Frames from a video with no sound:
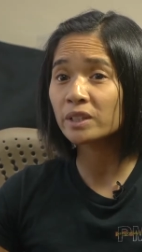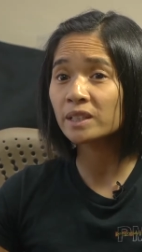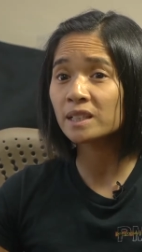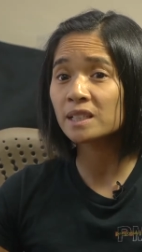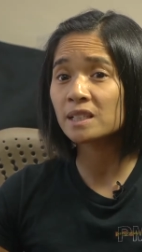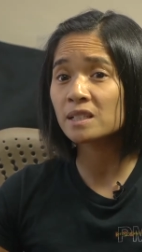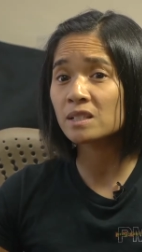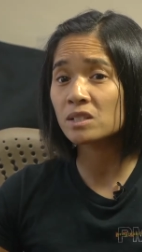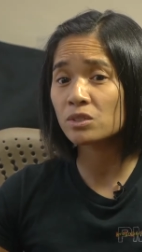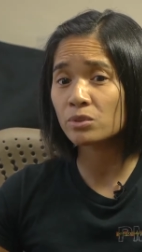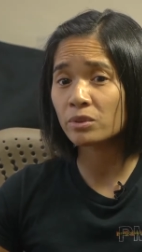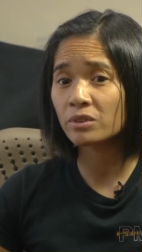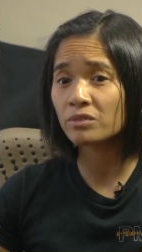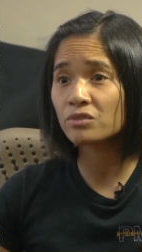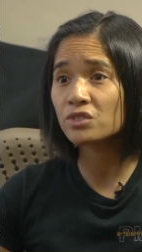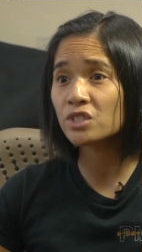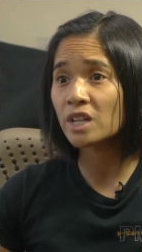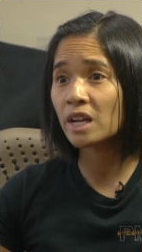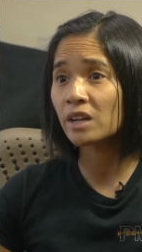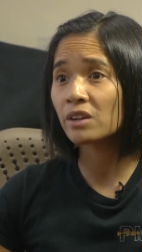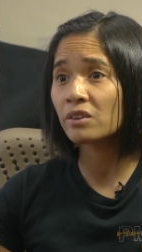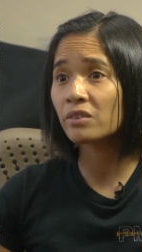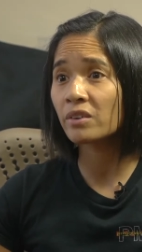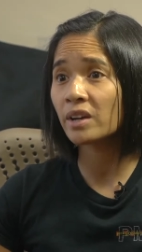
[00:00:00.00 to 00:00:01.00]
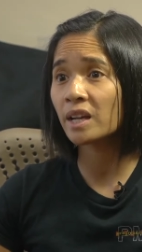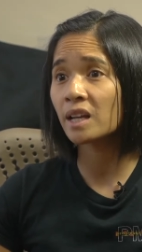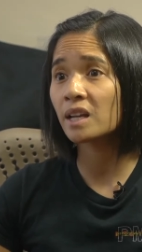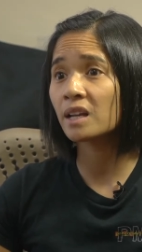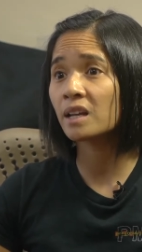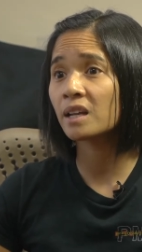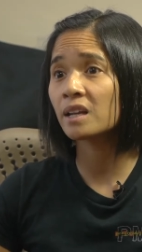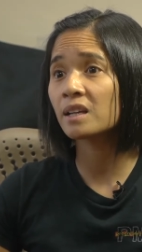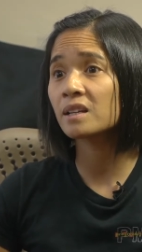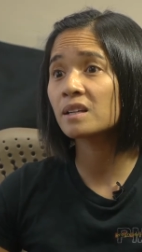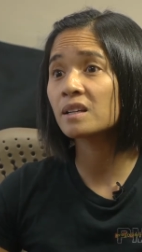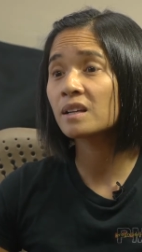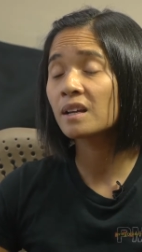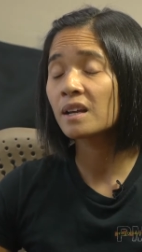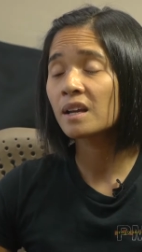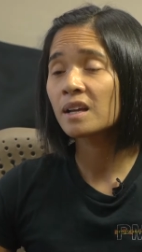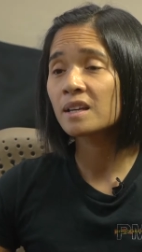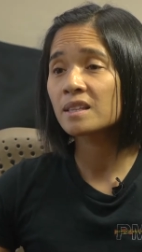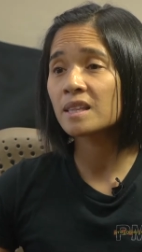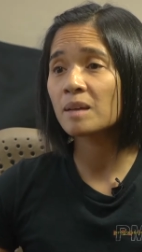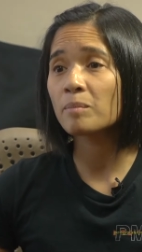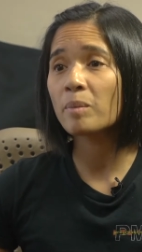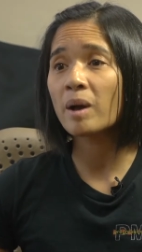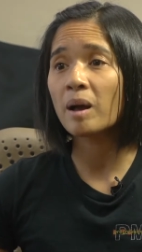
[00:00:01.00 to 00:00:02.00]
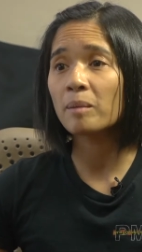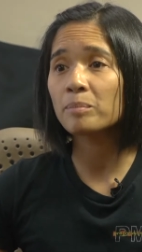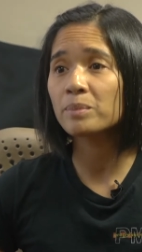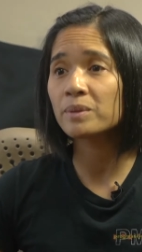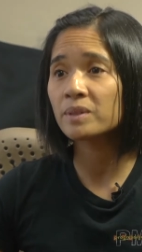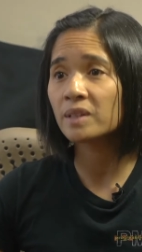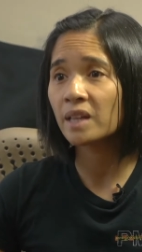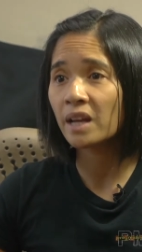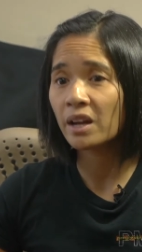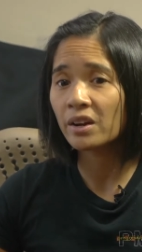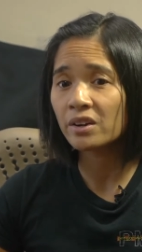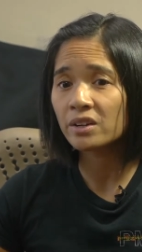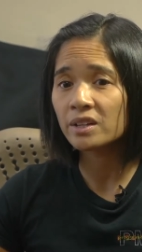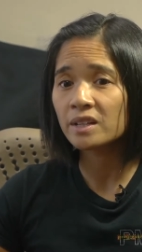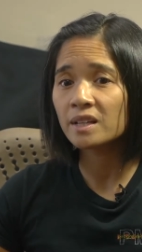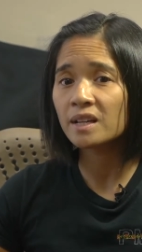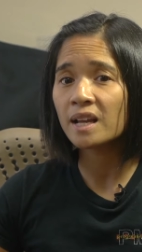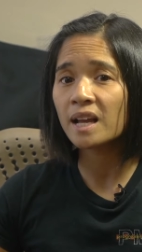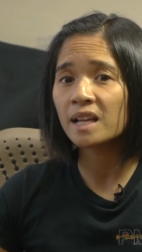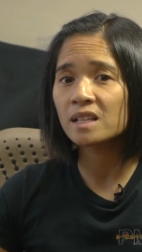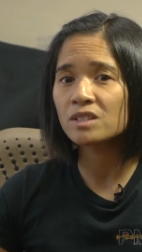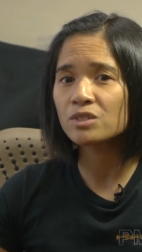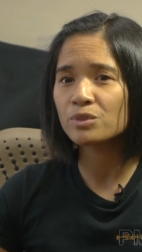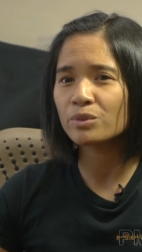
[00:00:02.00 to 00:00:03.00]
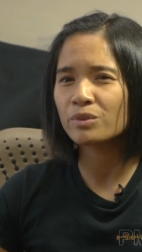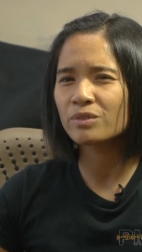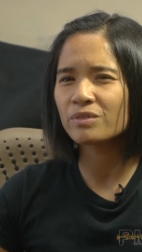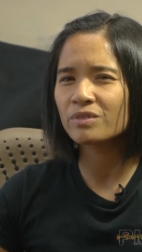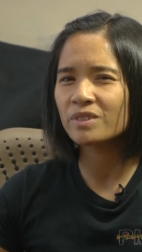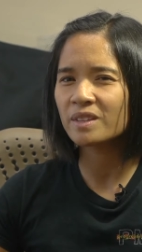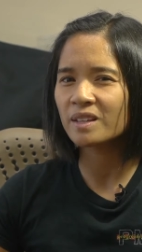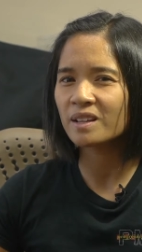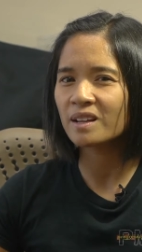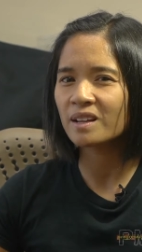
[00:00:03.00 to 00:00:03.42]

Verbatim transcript: really sort of generated the popularity and sort of